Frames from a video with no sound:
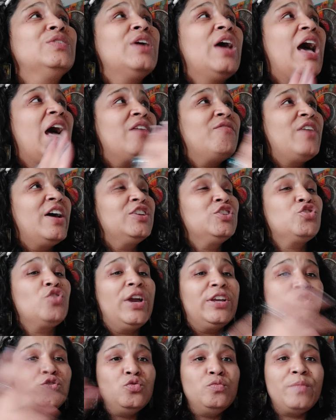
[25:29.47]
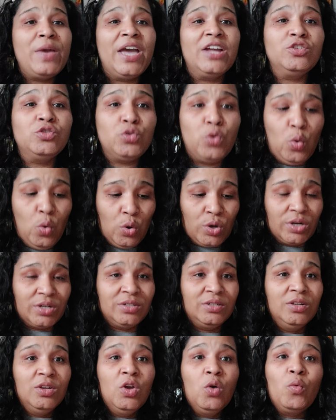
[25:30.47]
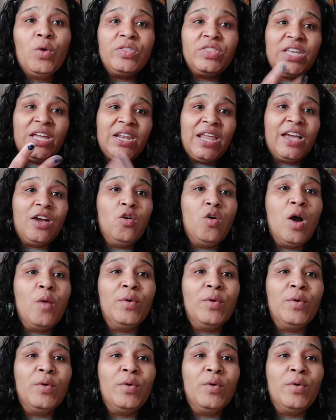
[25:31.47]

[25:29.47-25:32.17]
have I tried to mentor when they're like, oh,